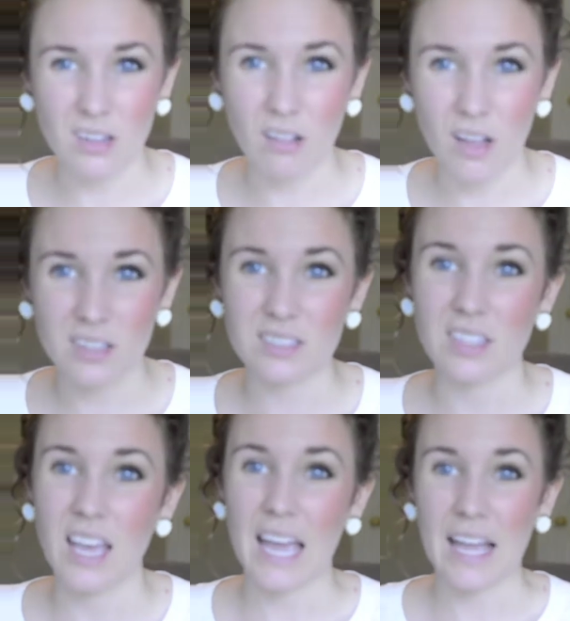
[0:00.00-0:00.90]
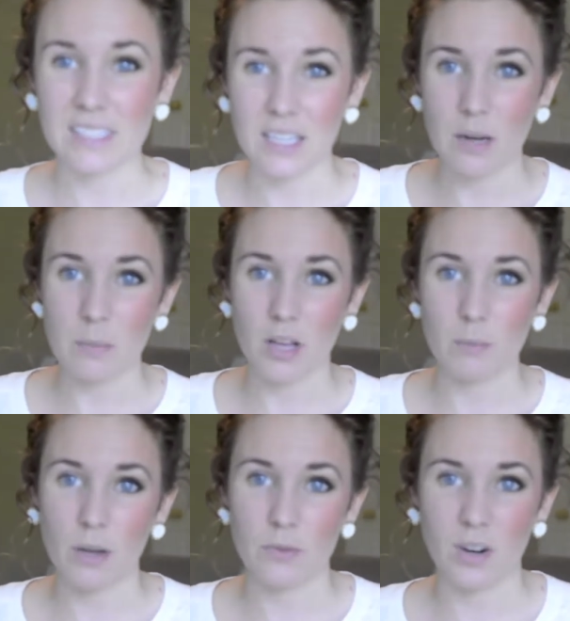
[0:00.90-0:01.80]
gloss, it's going to be on
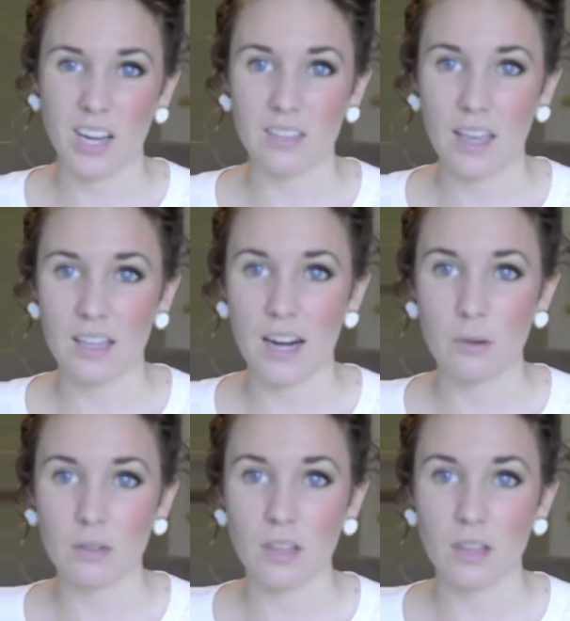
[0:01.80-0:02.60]
my forehead like an hour